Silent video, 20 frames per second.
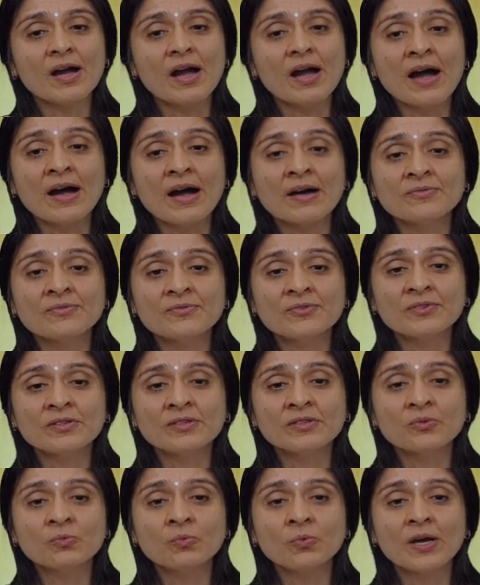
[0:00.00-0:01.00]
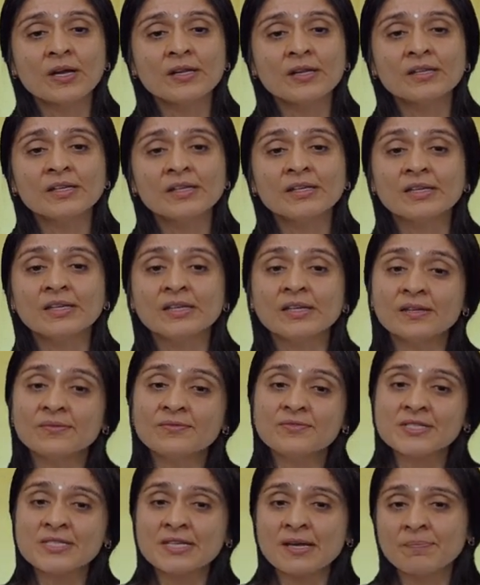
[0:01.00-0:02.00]
after one
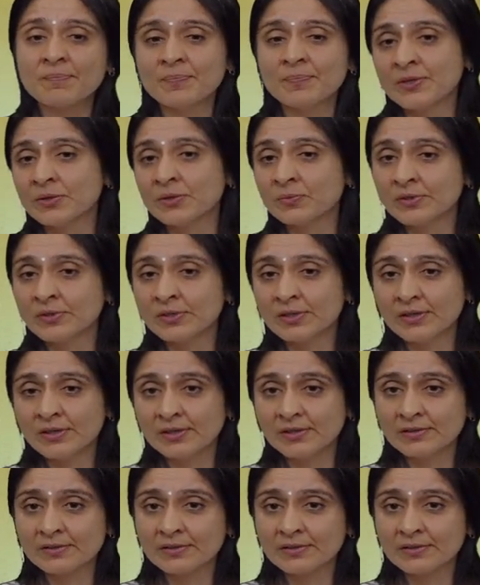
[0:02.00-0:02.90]
gives up the world.